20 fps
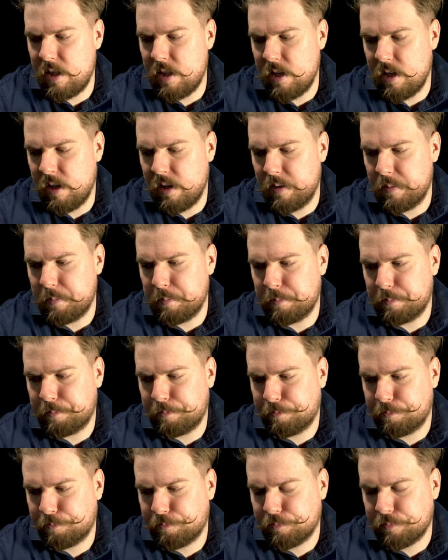
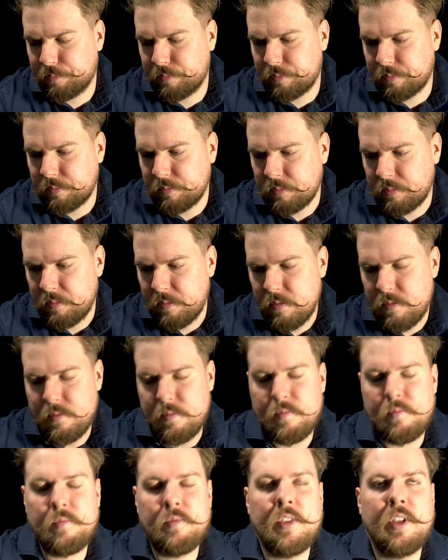
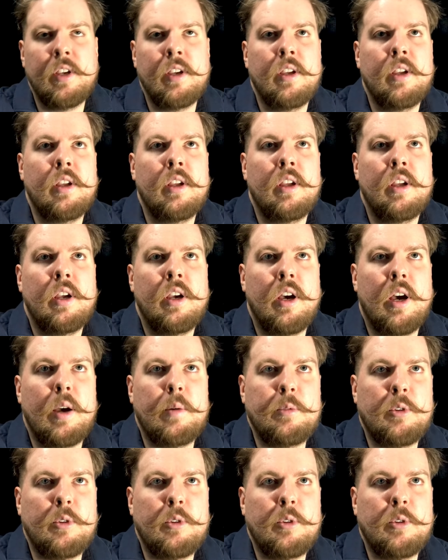then I'm